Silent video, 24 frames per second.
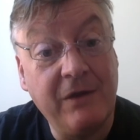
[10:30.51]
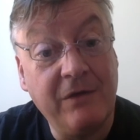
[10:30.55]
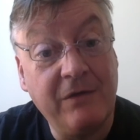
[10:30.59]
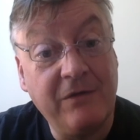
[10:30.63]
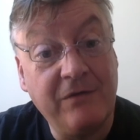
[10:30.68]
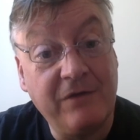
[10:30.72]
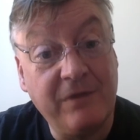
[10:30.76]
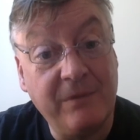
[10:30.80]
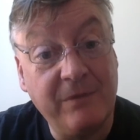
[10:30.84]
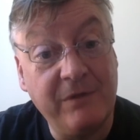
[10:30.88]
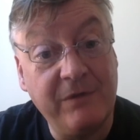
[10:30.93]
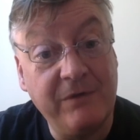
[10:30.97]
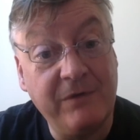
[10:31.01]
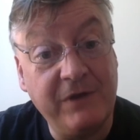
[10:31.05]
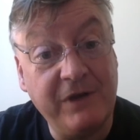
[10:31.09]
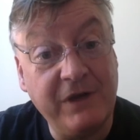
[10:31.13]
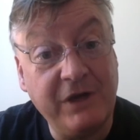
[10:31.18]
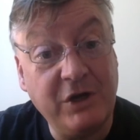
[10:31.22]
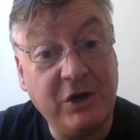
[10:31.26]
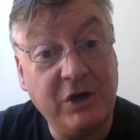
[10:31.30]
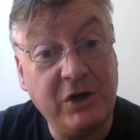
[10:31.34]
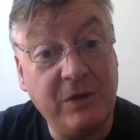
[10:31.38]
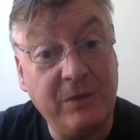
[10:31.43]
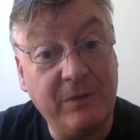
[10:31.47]
from the
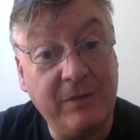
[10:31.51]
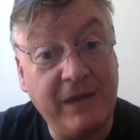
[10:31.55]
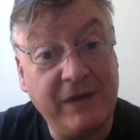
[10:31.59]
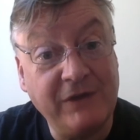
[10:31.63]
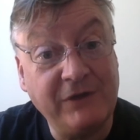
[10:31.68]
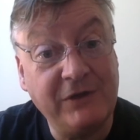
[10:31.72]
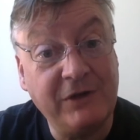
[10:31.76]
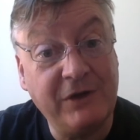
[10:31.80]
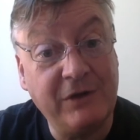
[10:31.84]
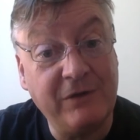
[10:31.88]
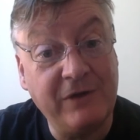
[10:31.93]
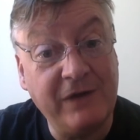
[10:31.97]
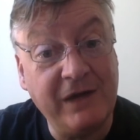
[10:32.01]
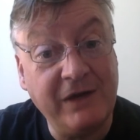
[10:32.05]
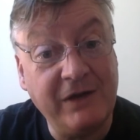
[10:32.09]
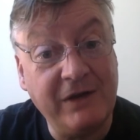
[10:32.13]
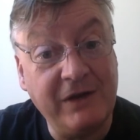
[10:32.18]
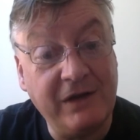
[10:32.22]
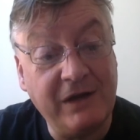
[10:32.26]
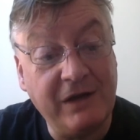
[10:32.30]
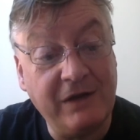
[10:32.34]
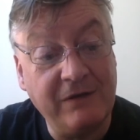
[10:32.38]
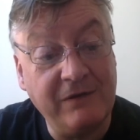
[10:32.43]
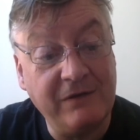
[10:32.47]
Venetian masquerade
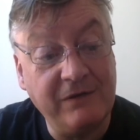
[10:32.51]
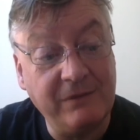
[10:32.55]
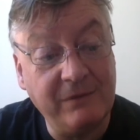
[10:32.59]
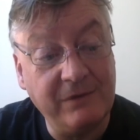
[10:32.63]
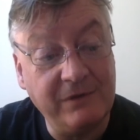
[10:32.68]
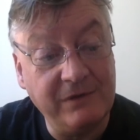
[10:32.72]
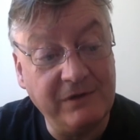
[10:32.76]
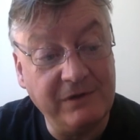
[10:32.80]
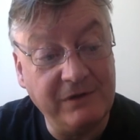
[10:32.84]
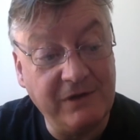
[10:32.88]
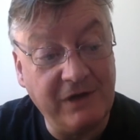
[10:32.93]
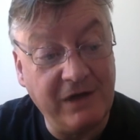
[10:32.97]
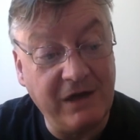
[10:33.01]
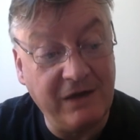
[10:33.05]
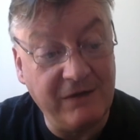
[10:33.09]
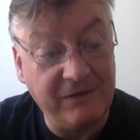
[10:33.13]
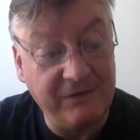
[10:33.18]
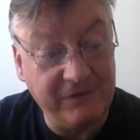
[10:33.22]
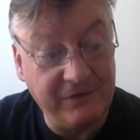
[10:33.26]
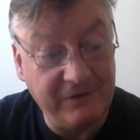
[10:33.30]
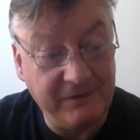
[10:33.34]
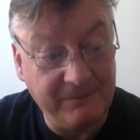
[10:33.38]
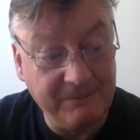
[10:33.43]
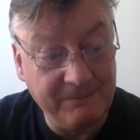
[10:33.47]

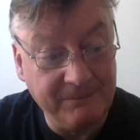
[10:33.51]
after.